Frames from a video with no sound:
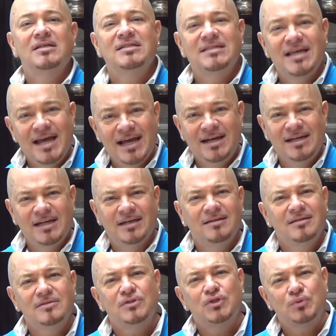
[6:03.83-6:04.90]
sand
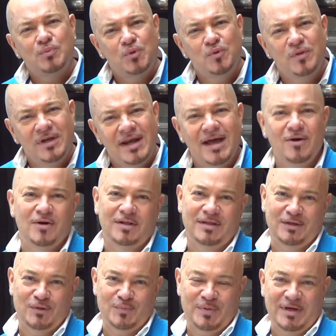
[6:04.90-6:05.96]
it, smooth it out
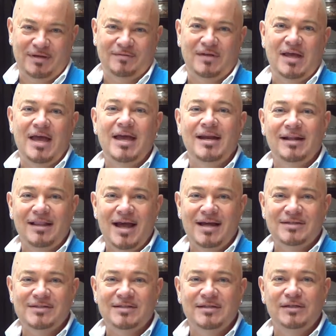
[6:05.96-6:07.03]
a little bit, and
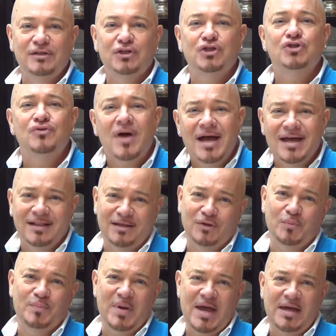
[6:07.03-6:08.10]
lastly, try a
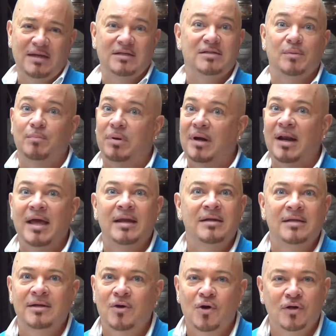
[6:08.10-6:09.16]
little paint to
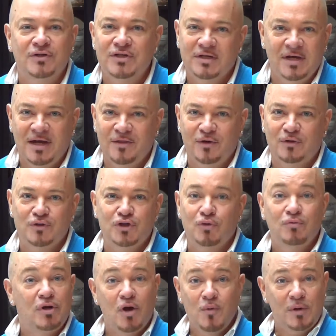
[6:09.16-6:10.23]
blend it all together
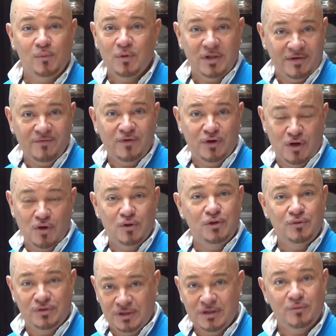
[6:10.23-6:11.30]
so no one will ever know
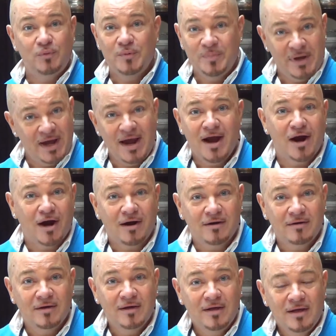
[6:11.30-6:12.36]
you did a repair.